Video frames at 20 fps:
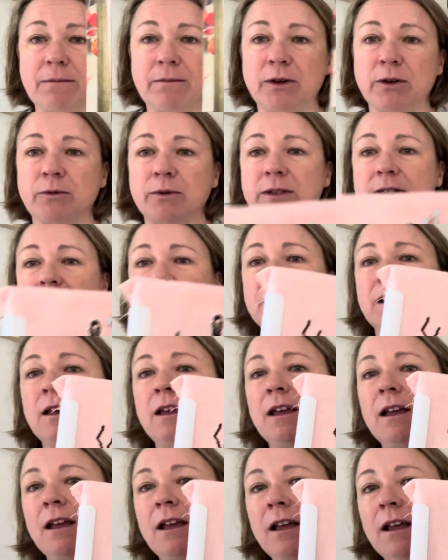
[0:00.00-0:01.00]
but it was
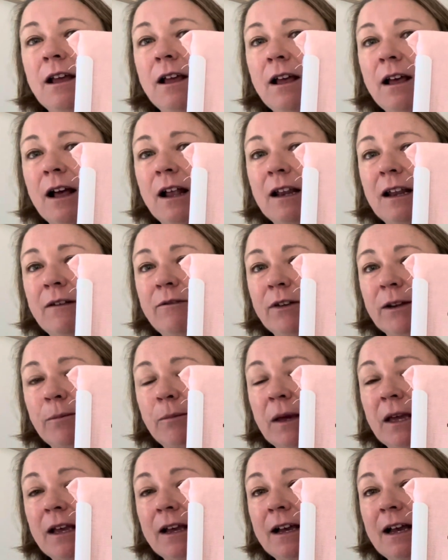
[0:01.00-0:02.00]
a lovely
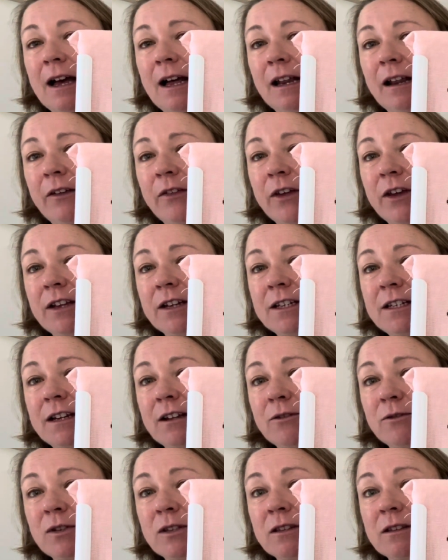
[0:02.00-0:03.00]
pink colour that
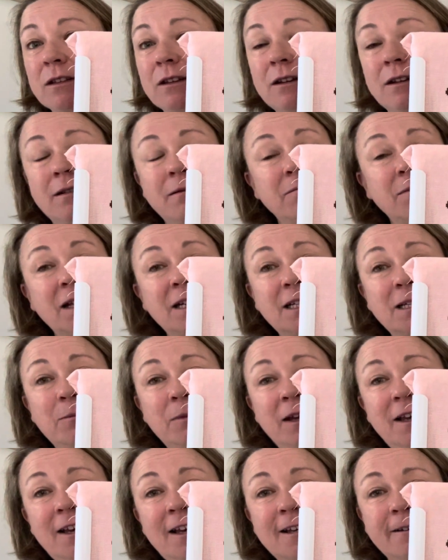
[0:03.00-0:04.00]
was meant to
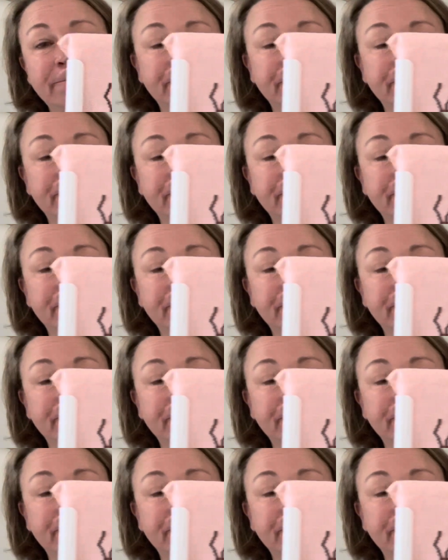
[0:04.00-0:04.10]
be.